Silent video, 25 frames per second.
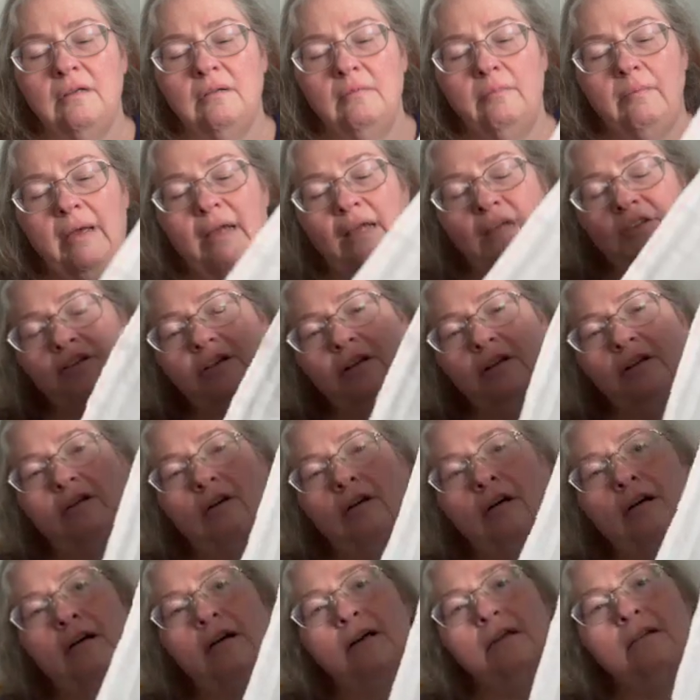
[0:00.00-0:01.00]
Magic
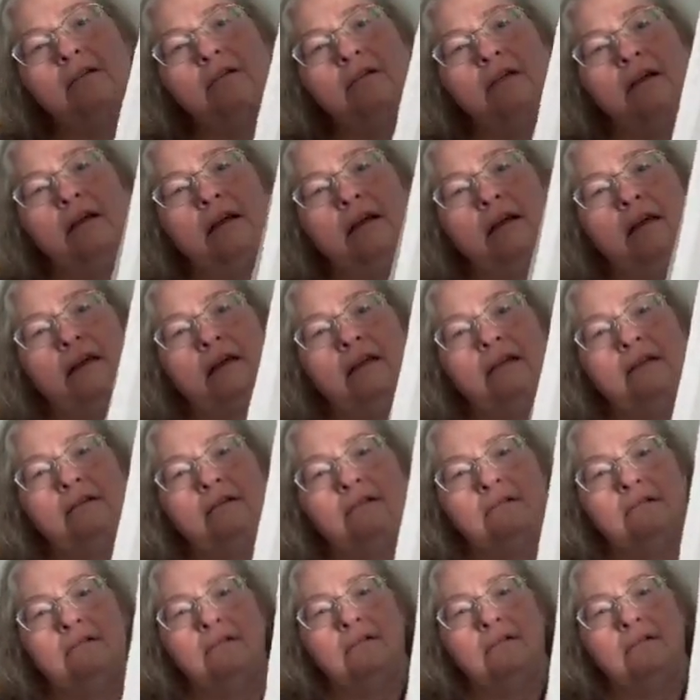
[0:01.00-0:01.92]
Guide, and